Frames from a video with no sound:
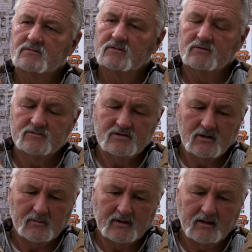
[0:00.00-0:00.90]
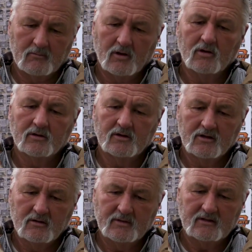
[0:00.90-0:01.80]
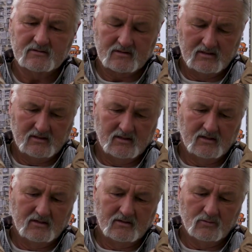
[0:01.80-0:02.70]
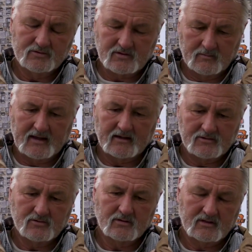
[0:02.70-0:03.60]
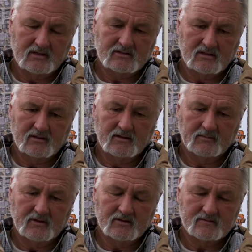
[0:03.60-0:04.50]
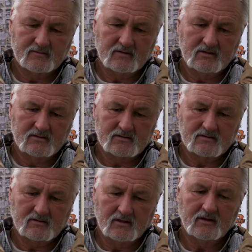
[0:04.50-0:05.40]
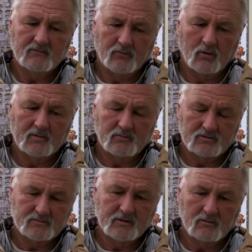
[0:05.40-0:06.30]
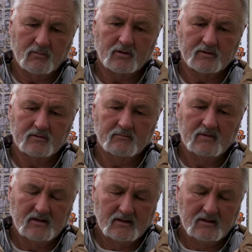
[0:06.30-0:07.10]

There's a gentleman named Lon Cummings, was the manager at that time, and his lead foreman was Bill Burton.